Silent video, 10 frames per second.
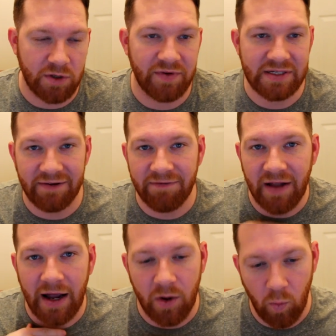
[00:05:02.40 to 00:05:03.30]
Obviously
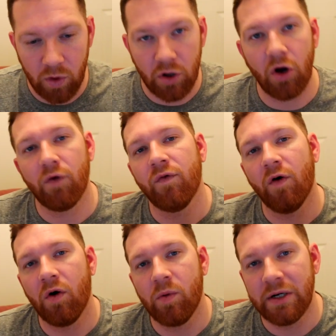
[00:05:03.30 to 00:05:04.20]
Fleck will go
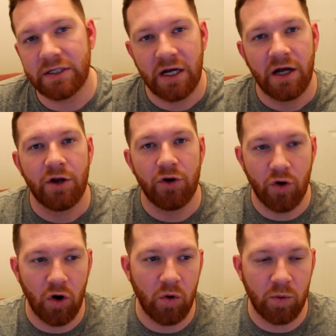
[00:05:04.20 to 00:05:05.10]
forward,
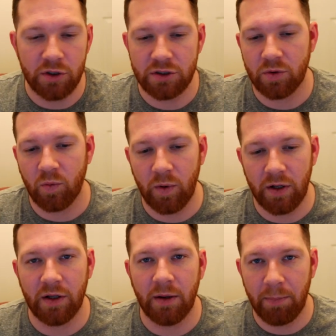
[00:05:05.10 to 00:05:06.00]
Norwood
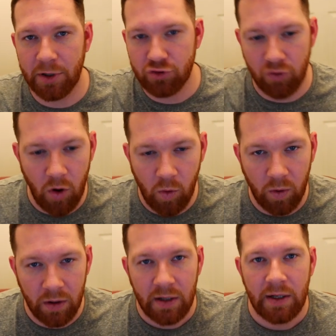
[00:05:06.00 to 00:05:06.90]
will
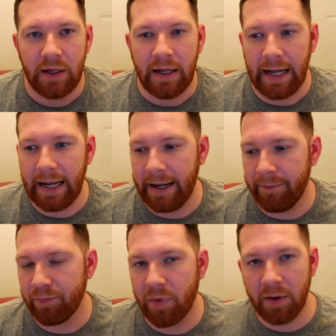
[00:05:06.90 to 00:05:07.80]
patrol,
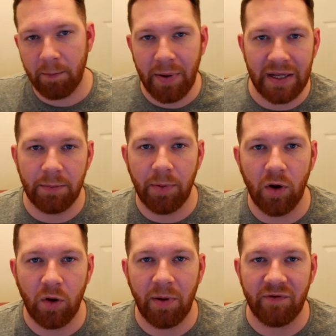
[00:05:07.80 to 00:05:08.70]
pick the
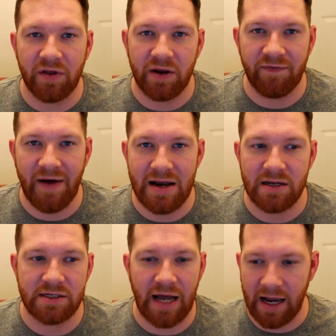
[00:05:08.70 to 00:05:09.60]
ball up off the
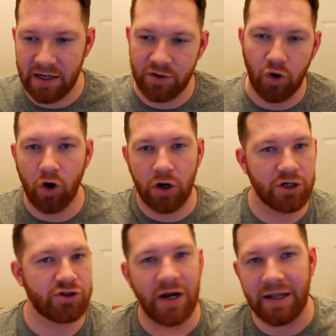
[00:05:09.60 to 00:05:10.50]
defence and
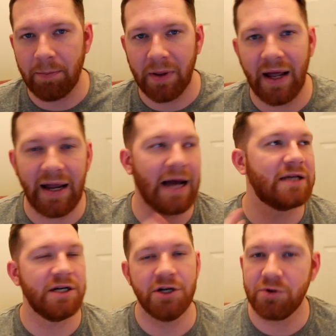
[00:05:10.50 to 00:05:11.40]
orchestrate the play
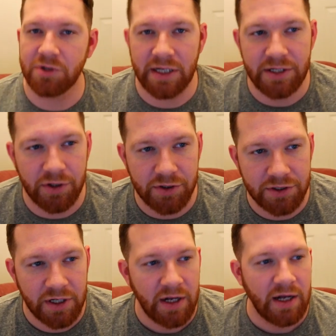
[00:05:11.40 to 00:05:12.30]
as he usually does.